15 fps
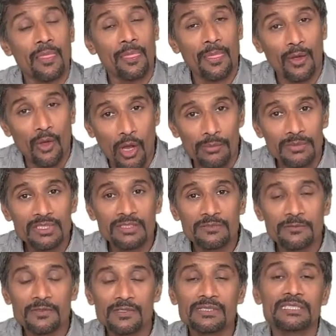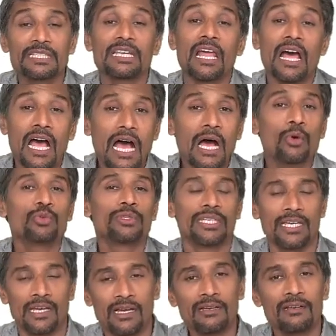the common difference, and how
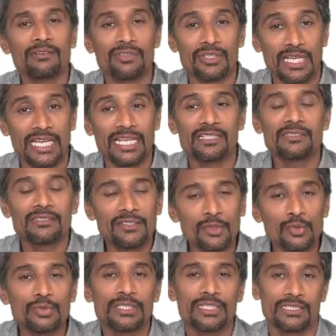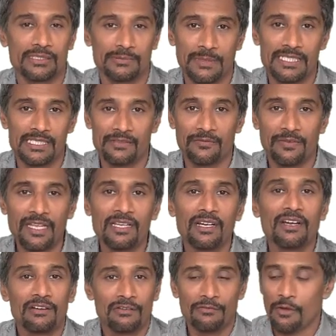they are related using a specific
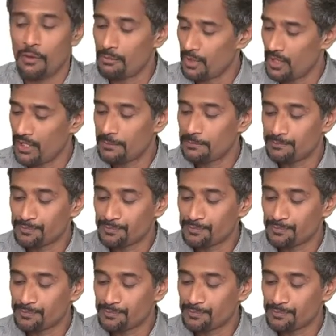formula.